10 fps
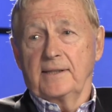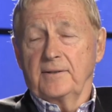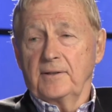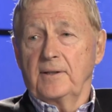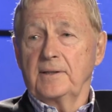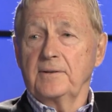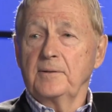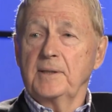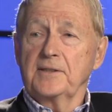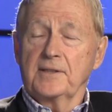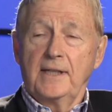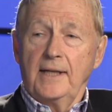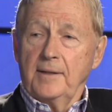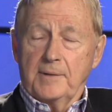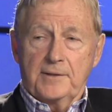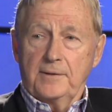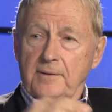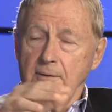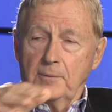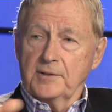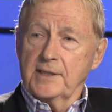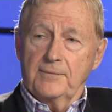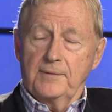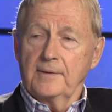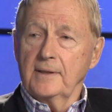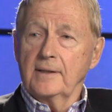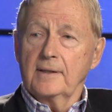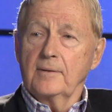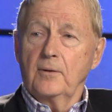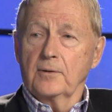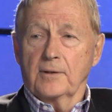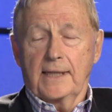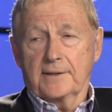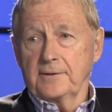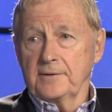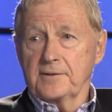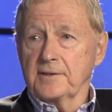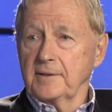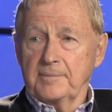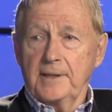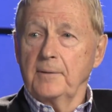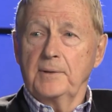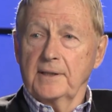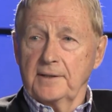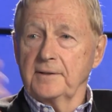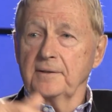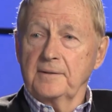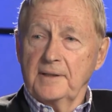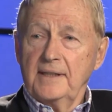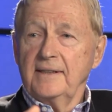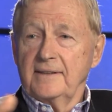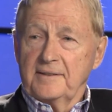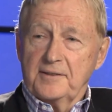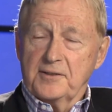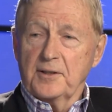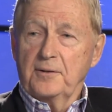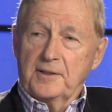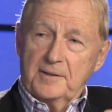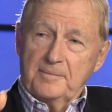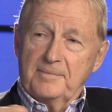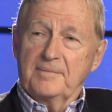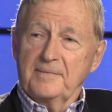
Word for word: They didn't know too much, but you always have older actors, willing to show the